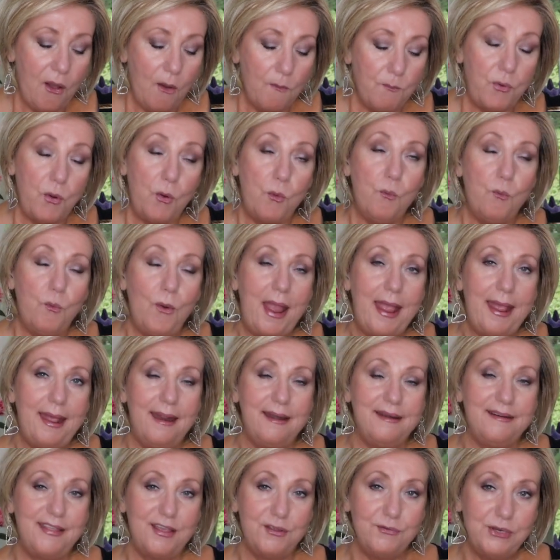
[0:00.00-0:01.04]
But
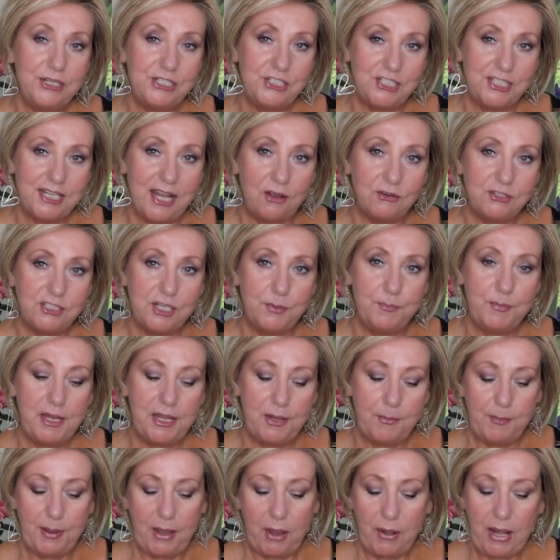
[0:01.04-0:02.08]
when they reached out to
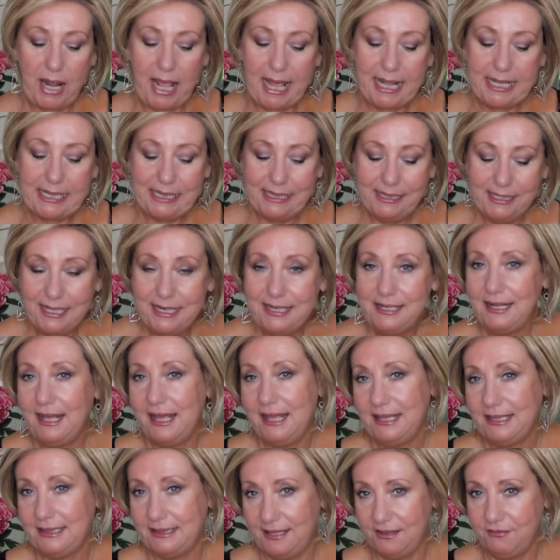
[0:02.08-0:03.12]
me about a lid
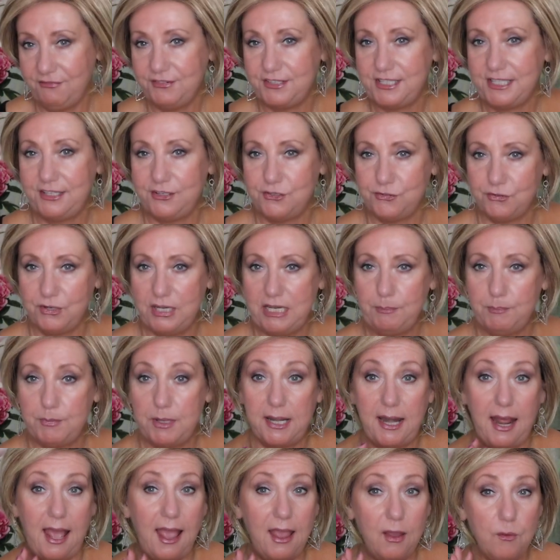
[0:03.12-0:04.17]
lifting
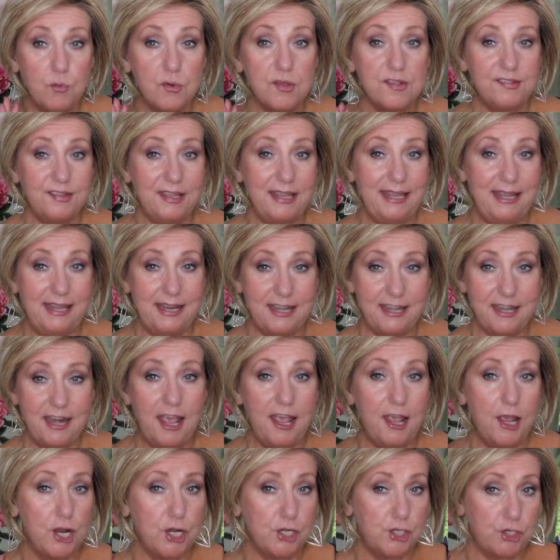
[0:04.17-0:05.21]
treatment, I was
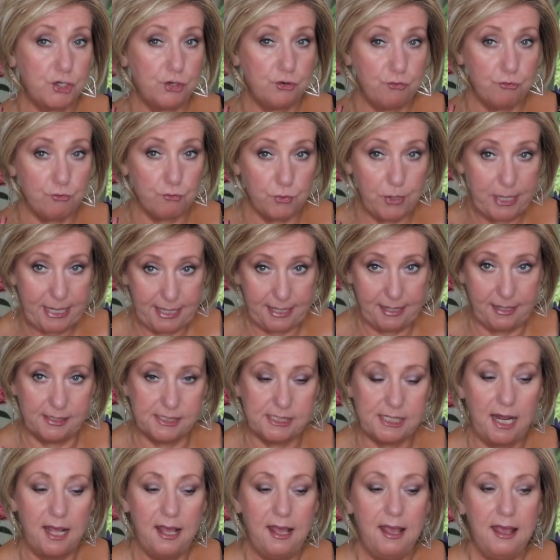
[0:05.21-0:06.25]

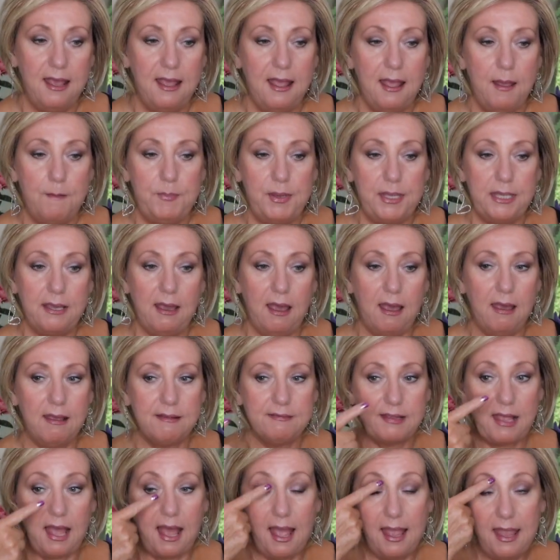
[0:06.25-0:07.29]
intrigued
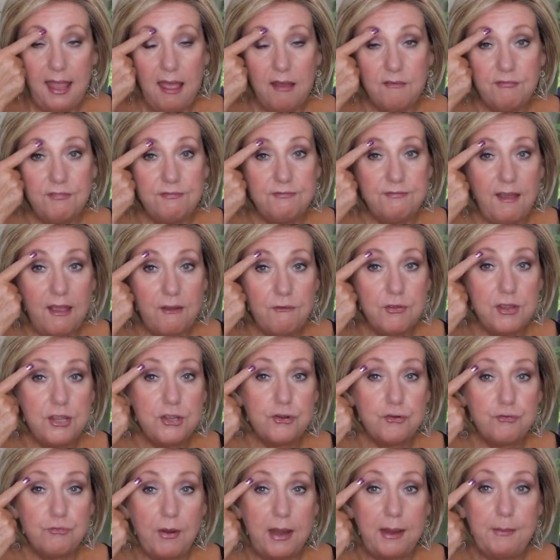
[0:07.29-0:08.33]
because I have very
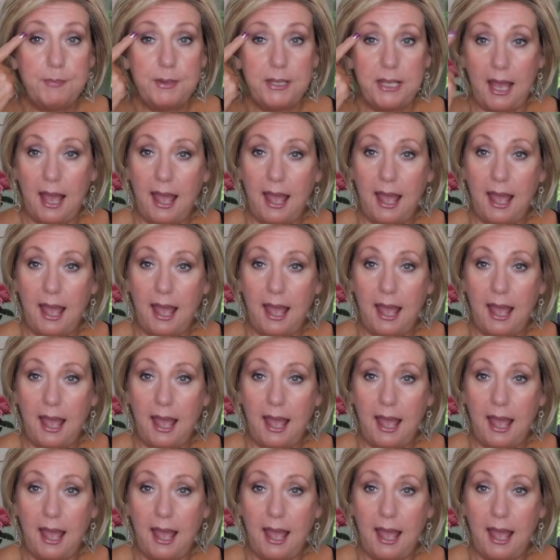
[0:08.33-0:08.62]
crepey